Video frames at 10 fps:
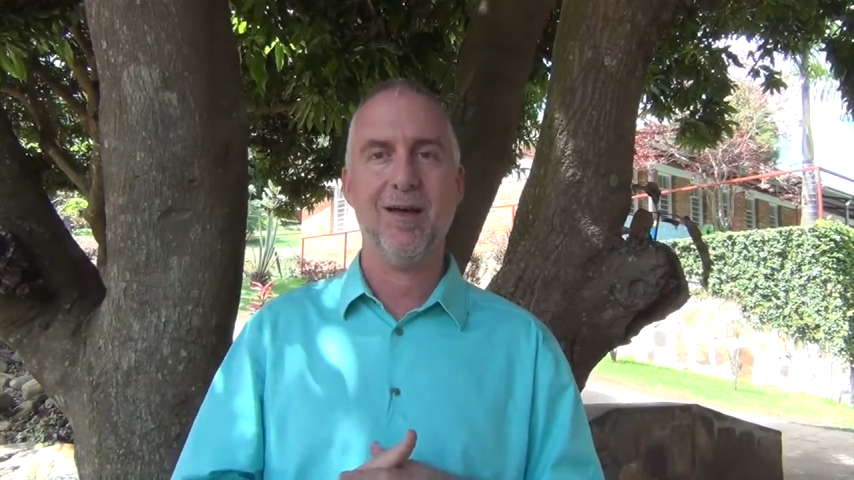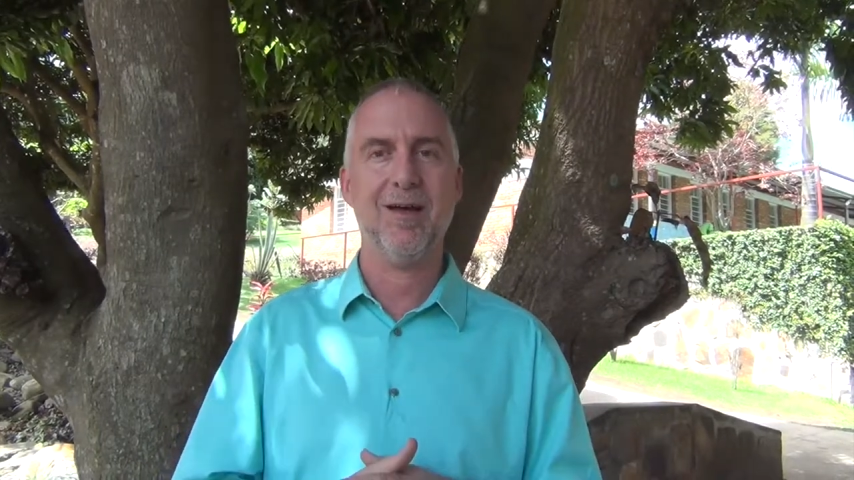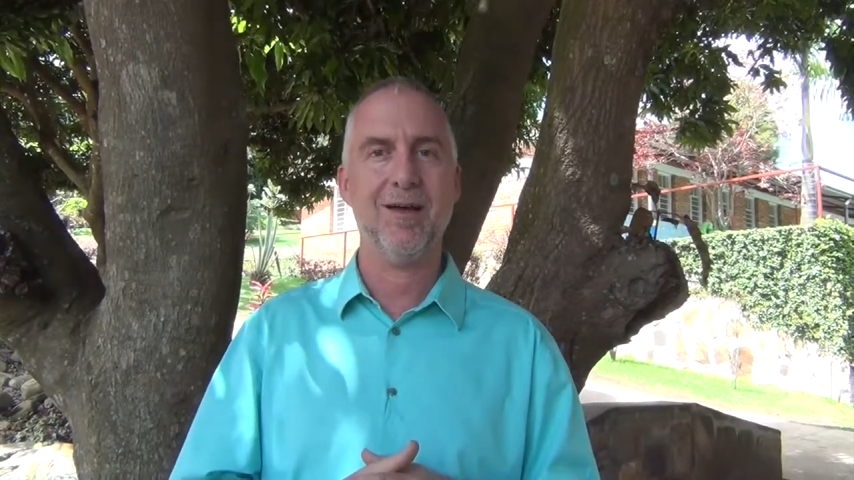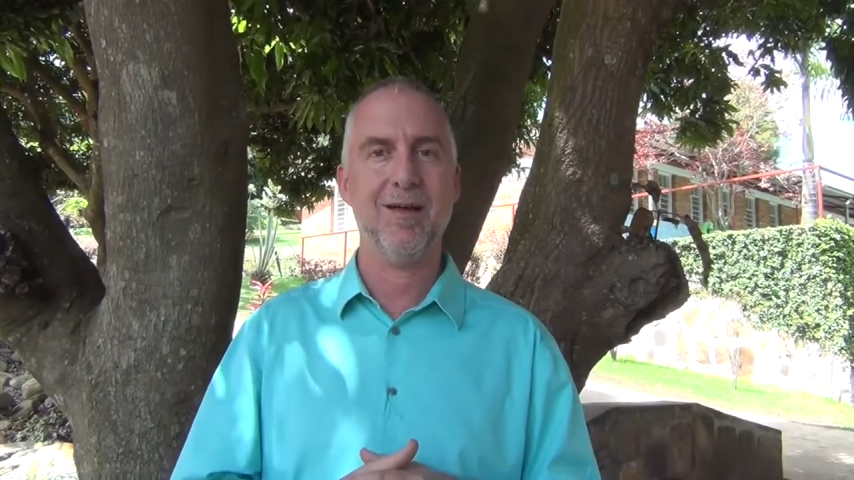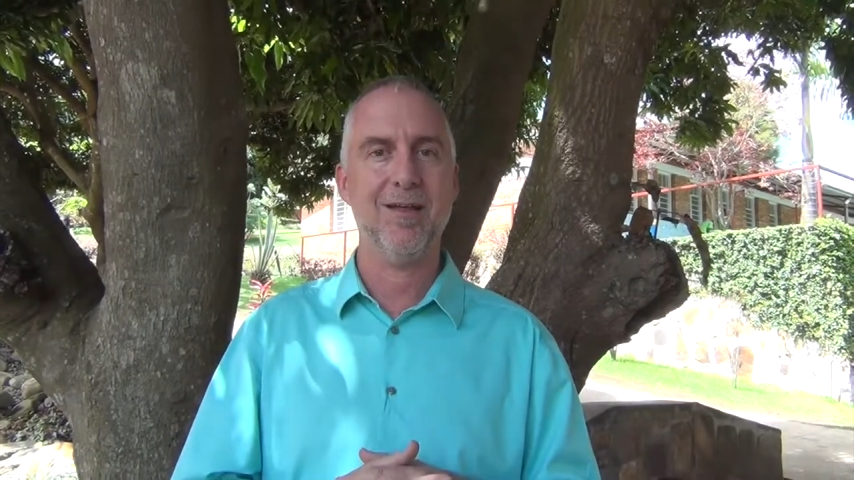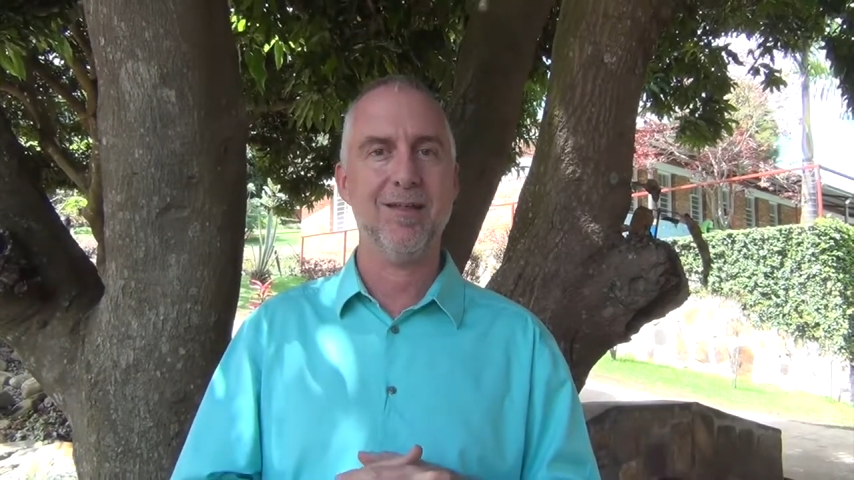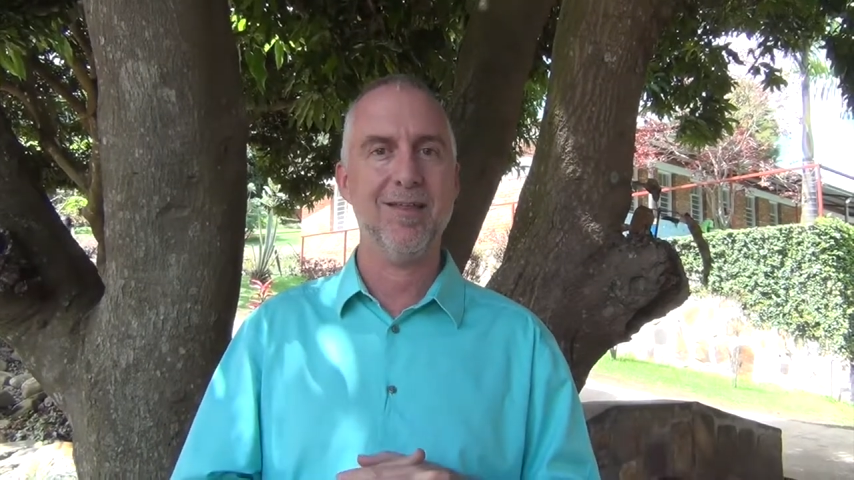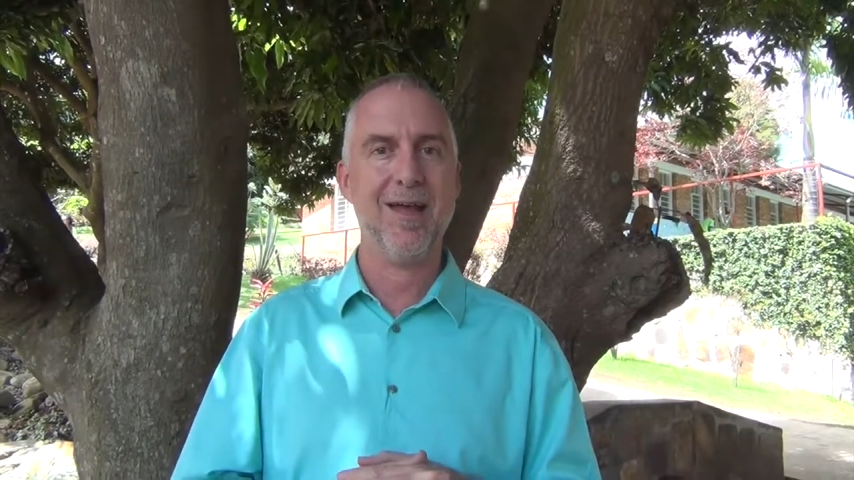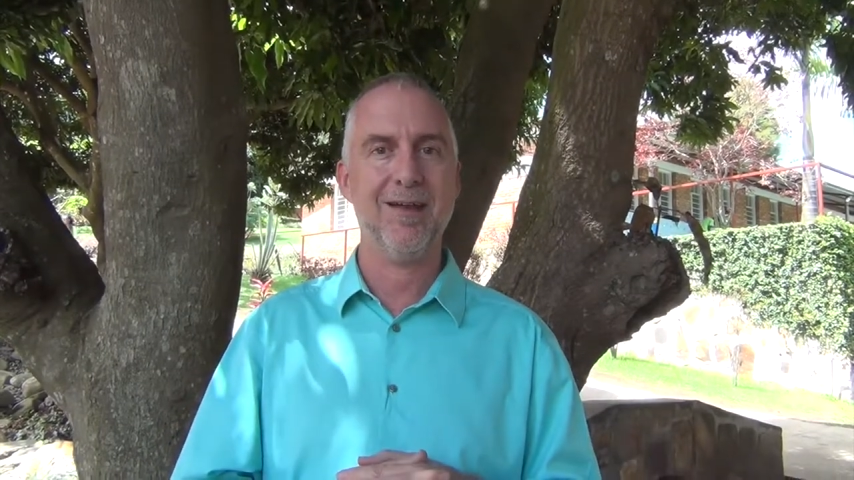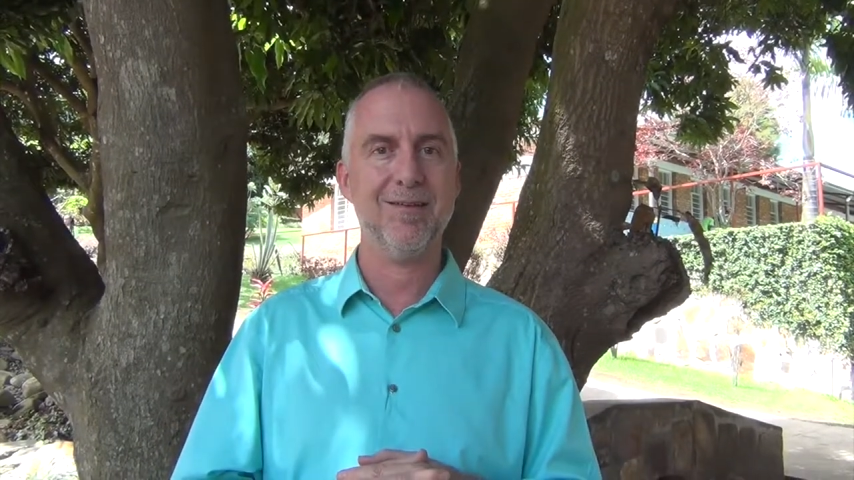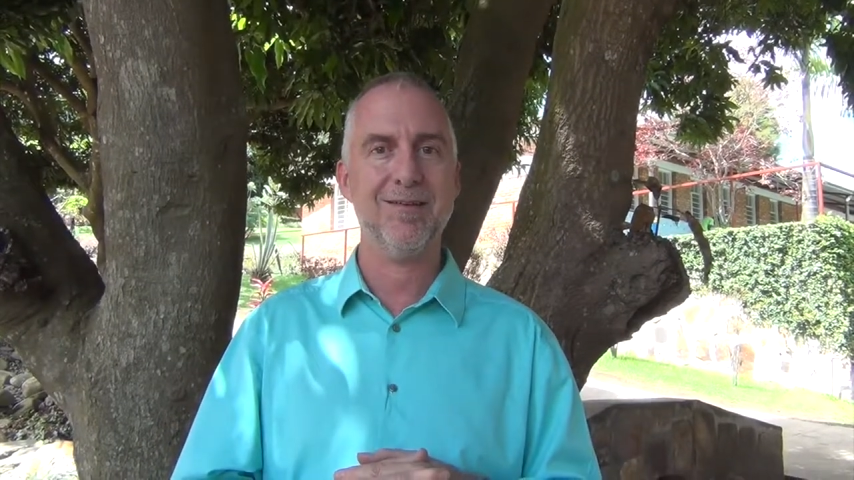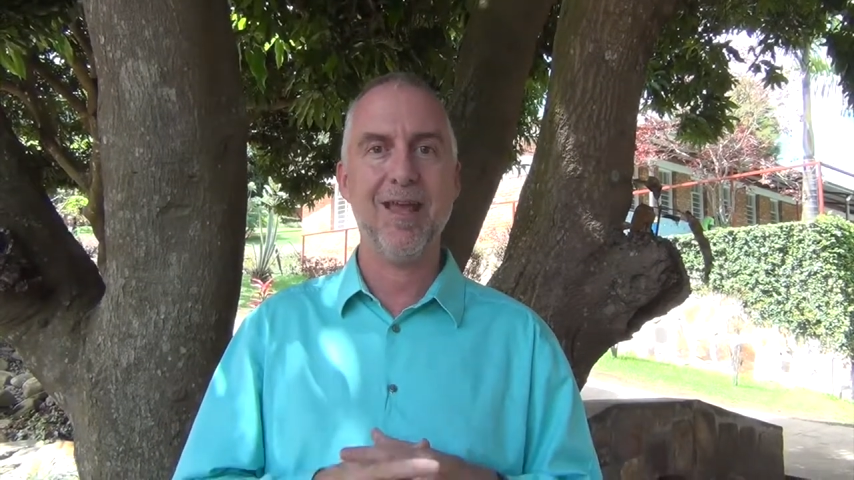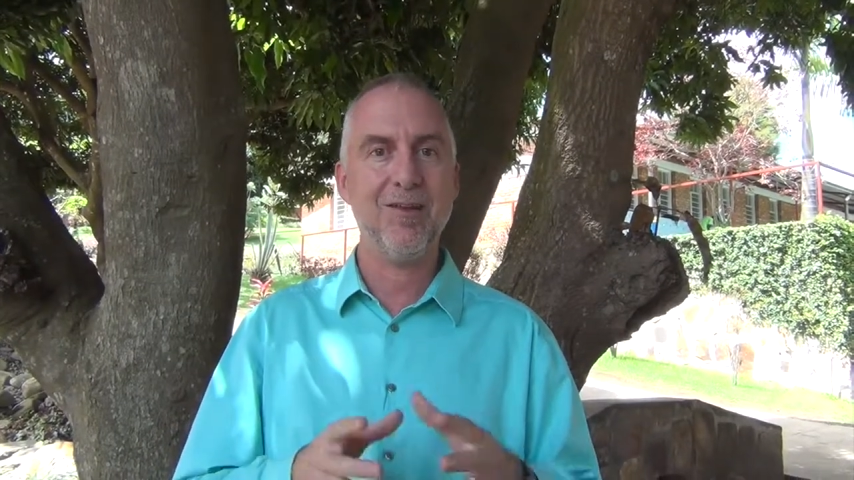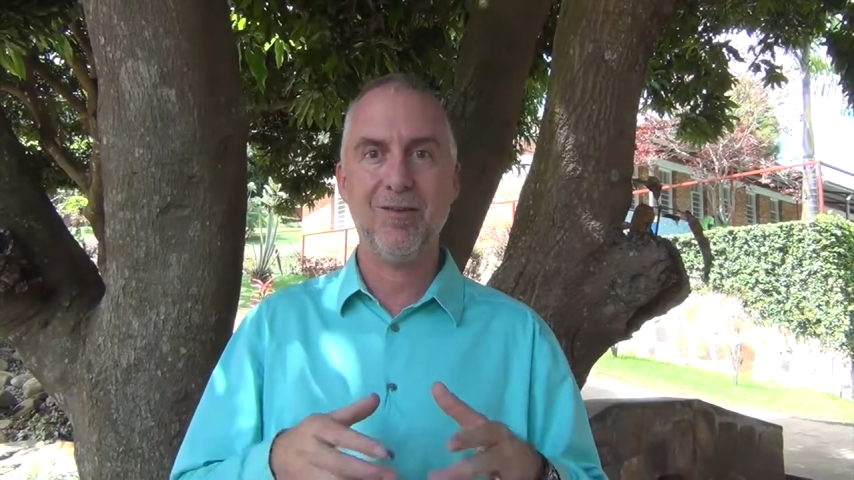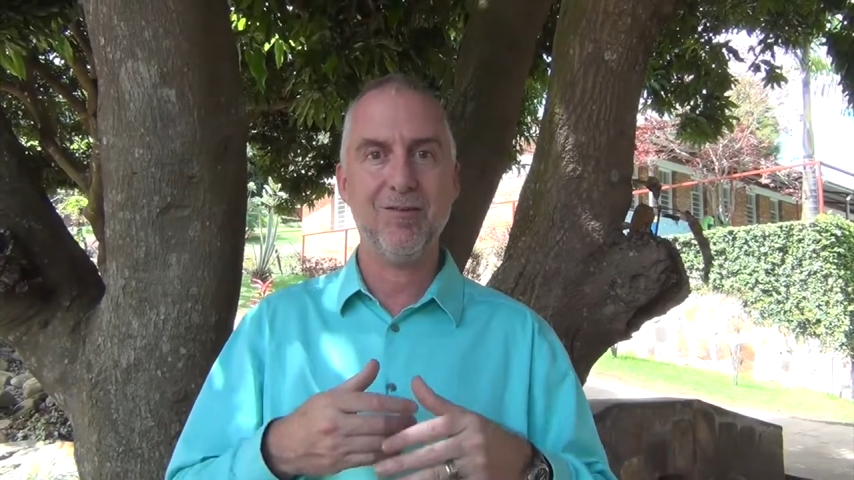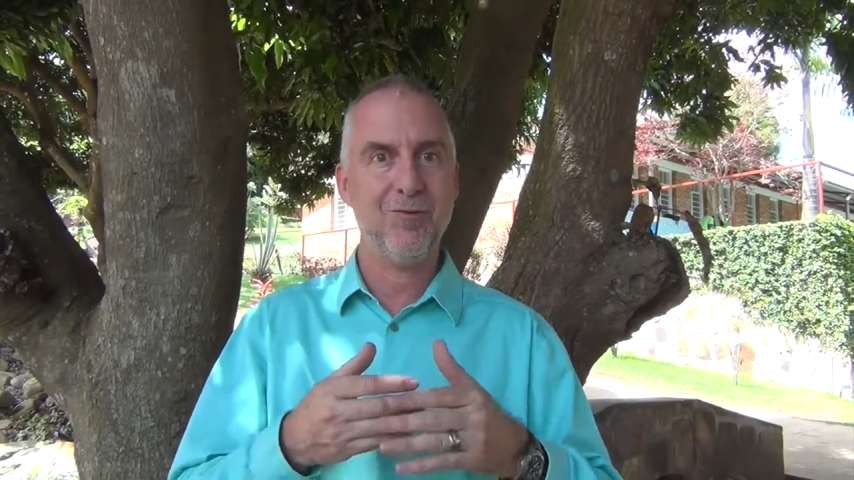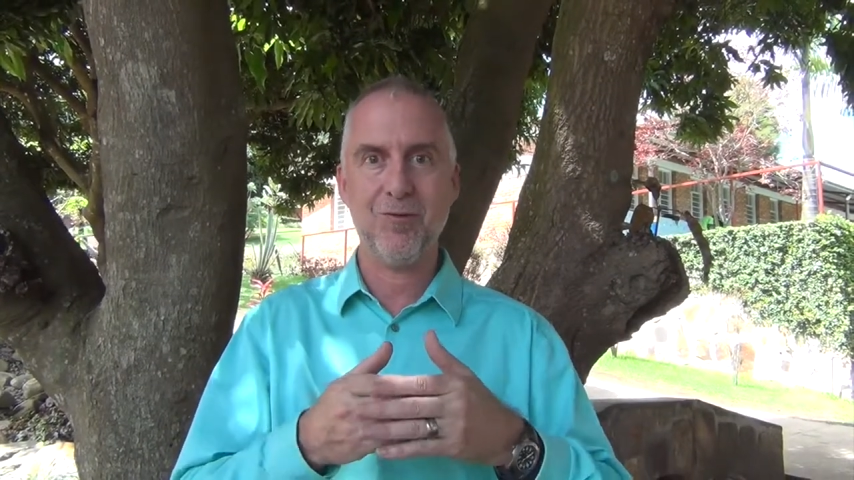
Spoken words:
that takes these